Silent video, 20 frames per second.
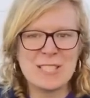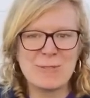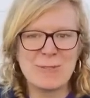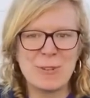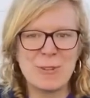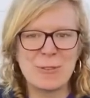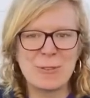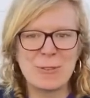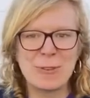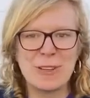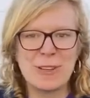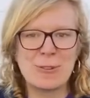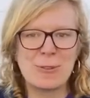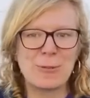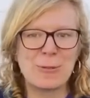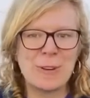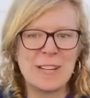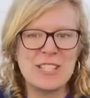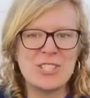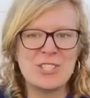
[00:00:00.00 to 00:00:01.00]
feel free to
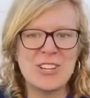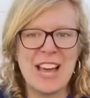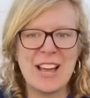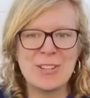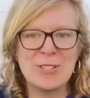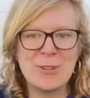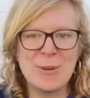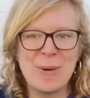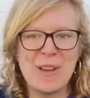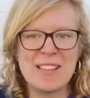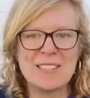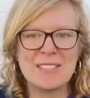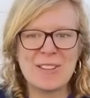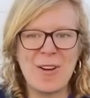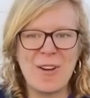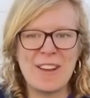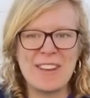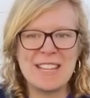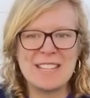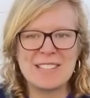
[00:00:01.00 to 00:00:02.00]
reach out to us
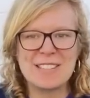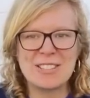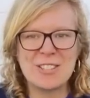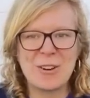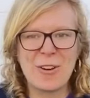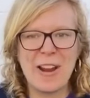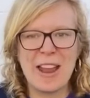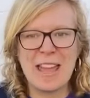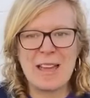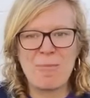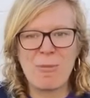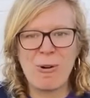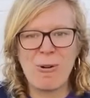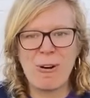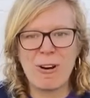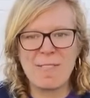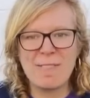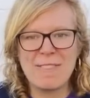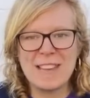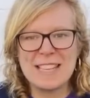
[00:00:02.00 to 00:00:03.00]
on Instagram
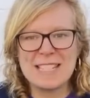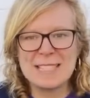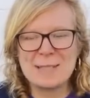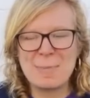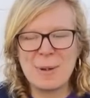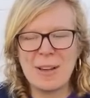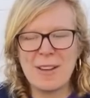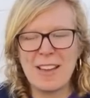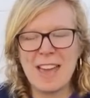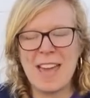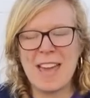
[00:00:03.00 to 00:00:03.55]
or Facebook,